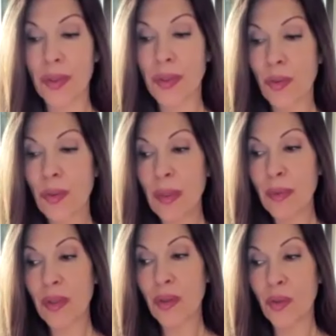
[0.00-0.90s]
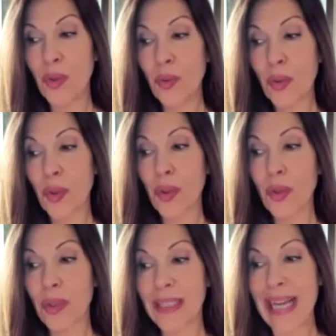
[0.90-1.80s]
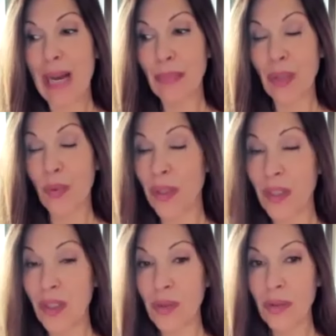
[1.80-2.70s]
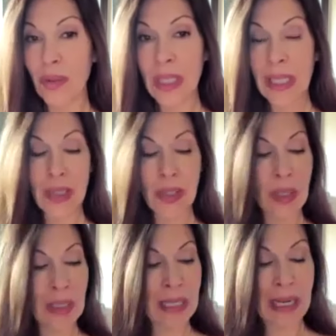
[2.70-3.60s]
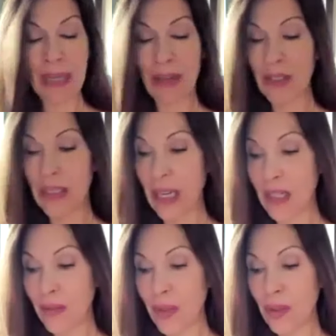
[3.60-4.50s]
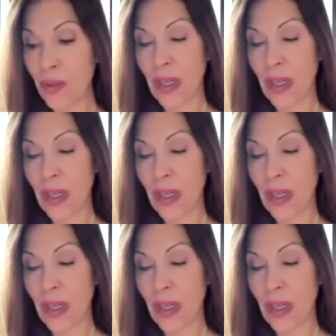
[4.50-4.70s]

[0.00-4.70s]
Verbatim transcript: So remember that the new earth is happening within you so that it can happen outside of you.